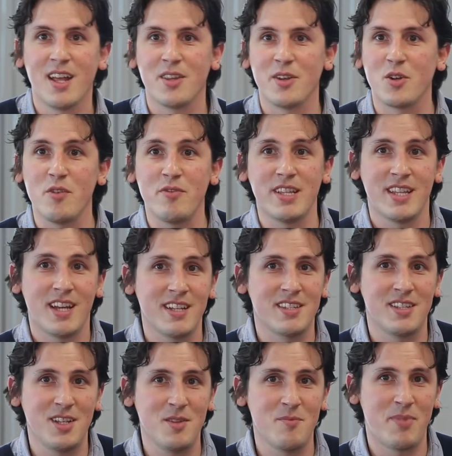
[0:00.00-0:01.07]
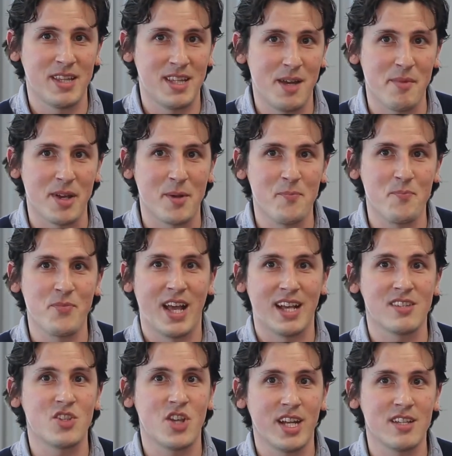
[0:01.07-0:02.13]
The COVID-19 pandemic
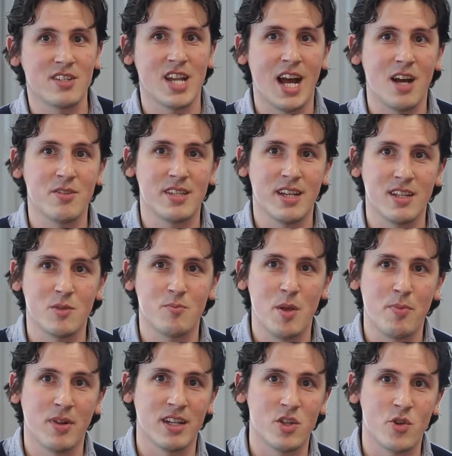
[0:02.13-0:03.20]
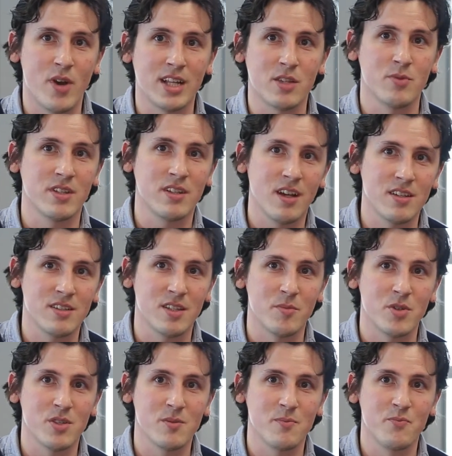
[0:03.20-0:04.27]
has changed how salespeople interact with
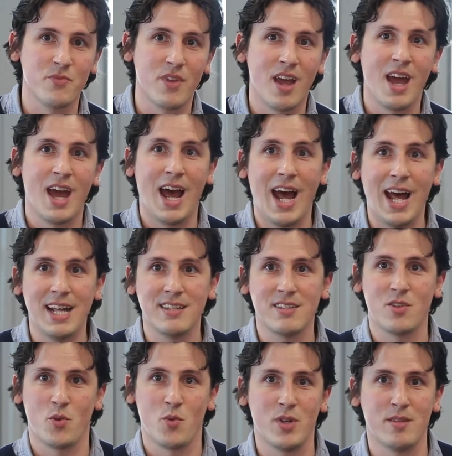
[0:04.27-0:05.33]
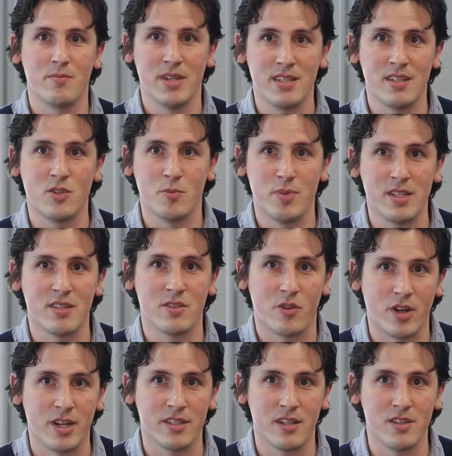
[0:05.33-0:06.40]
customers and with business-to-business
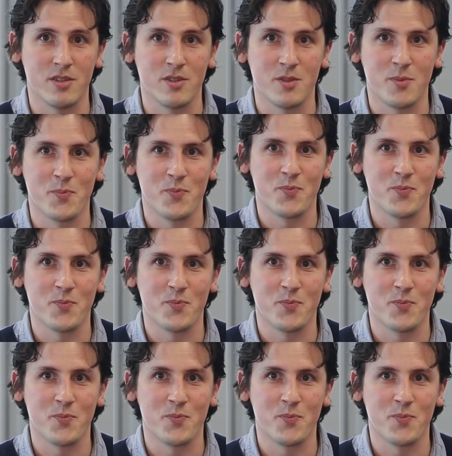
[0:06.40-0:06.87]
organizations.